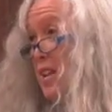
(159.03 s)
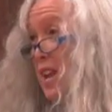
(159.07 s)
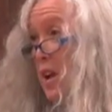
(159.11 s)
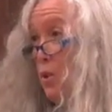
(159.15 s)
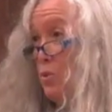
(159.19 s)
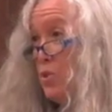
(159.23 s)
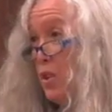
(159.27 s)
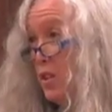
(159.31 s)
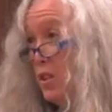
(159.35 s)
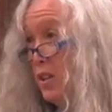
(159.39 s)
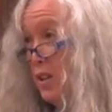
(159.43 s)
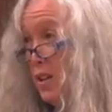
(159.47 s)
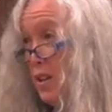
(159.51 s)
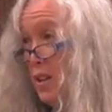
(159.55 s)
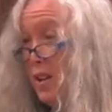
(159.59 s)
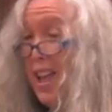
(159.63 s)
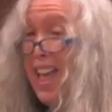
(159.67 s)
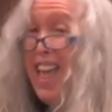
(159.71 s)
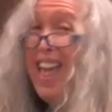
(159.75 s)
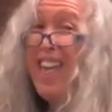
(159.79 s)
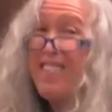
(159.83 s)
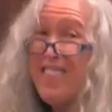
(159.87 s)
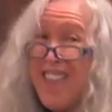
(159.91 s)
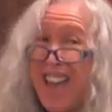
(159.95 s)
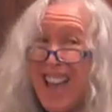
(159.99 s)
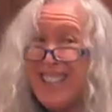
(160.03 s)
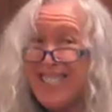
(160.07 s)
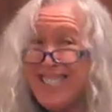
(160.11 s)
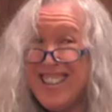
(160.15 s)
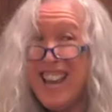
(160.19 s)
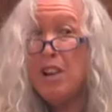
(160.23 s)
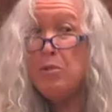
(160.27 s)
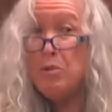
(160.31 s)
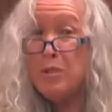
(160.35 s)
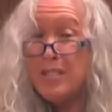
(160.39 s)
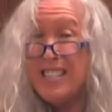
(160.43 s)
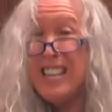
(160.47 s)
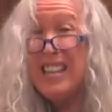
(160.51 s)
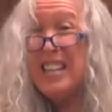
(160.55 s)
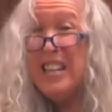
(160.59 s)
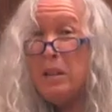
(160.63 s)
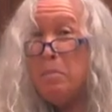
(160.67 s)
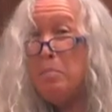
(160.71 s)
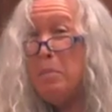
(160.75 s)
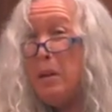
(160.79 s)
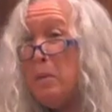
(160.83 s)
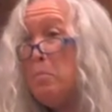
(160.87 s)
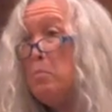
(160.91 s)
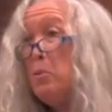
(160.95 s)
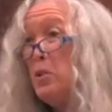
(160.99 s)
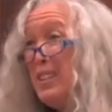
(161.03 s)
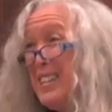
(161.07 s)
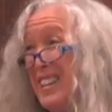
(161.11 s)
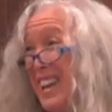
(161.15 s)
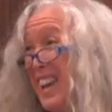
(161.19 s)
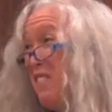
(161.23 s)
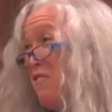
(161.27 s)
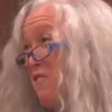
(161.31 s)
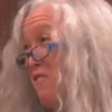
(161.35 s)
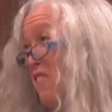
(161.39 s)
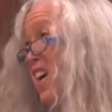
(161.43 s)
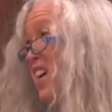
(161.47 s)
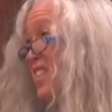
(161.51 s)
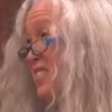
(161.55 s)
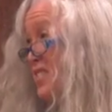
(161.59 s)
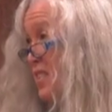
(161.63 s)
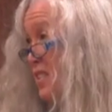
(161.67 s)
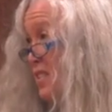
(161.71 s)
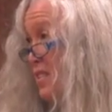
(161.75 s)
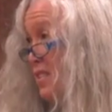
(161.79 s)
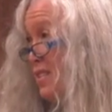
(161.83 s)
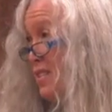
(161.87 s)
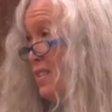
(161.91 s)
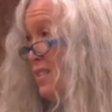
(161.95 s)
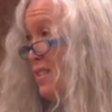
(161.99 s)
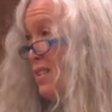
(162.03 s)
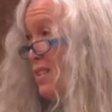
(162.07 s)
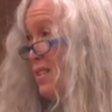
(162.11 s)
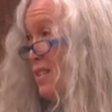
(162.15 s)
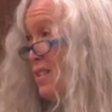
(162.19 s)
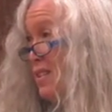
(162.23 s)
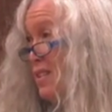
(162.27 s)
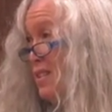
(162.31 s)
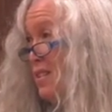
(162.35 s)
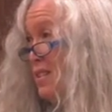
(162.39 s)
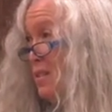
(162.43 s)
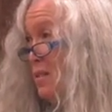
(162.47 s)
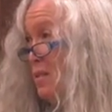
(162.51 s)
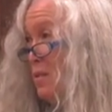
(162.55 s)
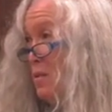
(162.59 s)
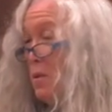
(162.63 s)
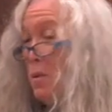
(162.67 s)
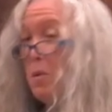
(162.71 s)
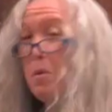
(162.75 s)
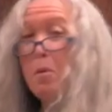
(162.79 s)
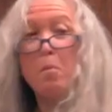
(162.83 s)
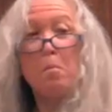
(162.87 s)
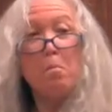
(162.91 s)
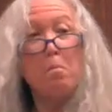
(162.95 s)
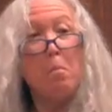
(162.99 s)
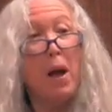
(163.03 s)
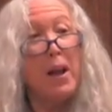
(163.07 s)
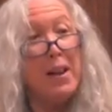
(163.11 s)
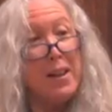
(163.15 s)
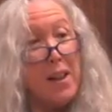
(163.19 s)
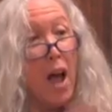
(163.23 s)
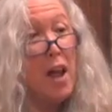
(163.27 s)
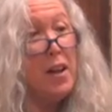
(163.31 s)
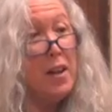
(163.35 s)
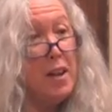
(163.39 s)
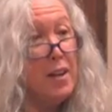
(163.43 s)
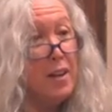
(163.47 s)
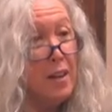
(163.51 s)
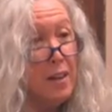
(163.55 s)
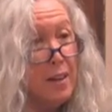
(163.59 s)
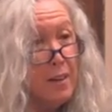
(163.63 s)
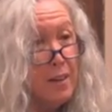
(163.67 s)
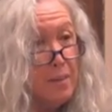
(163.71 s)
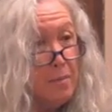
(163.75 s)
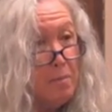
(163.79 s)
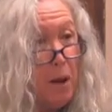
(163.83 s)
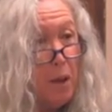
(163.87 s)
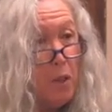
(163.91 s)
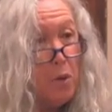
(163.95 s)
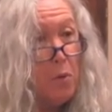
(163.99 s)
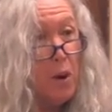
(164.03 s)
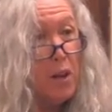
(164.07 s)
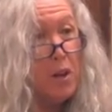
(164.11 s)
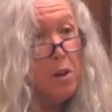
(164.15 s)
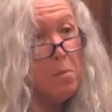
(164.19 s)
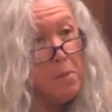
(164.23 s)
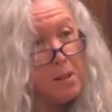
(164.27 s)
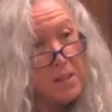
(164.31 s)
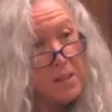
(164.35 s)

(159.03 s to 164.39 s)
and hours without eating. That's how skinny people get fat. By not eating, by the way, your